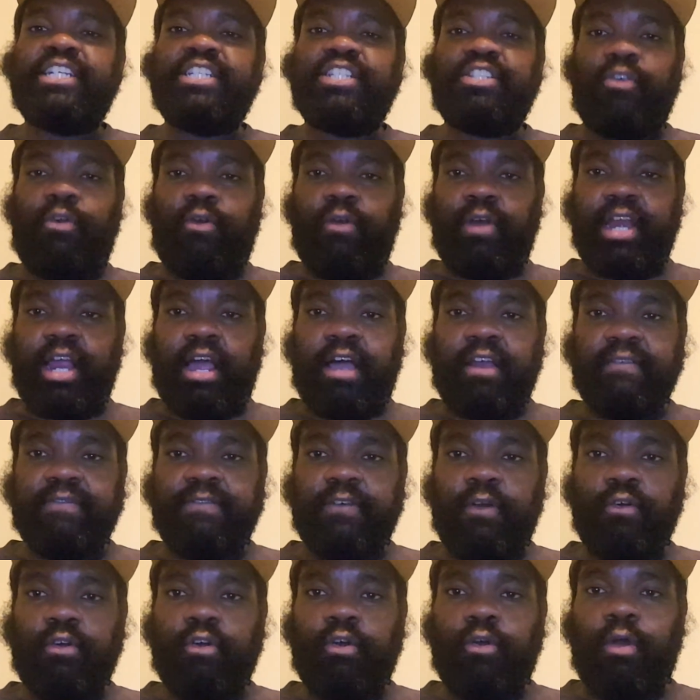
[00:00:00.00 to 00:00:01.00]
story on
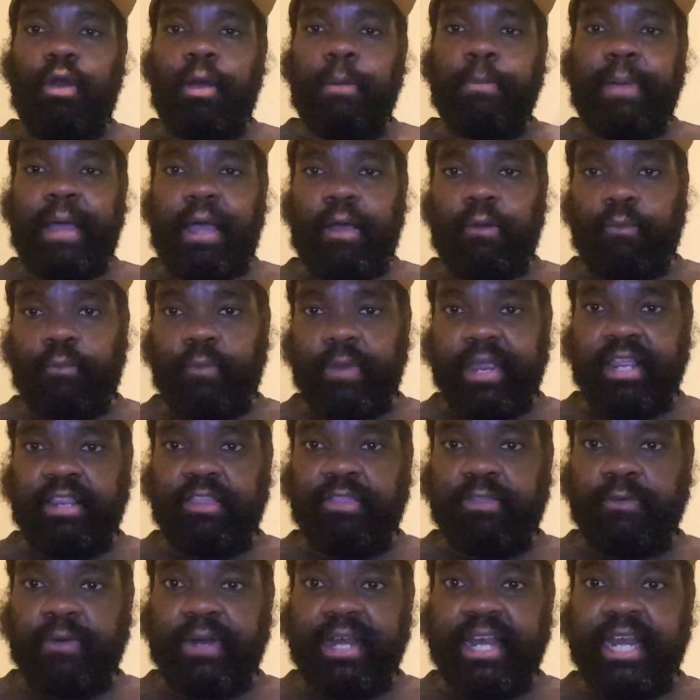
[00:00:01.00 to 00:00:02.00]
Vocal about week
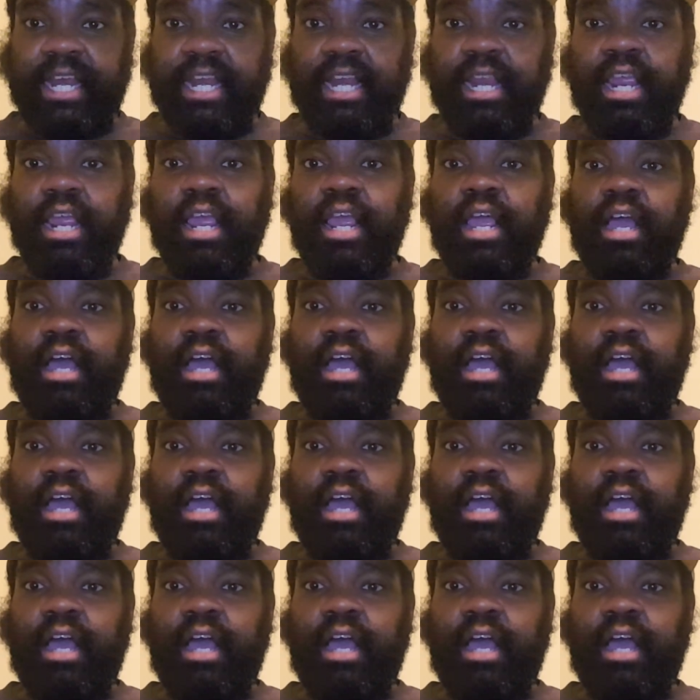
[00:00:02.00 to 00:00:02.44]
3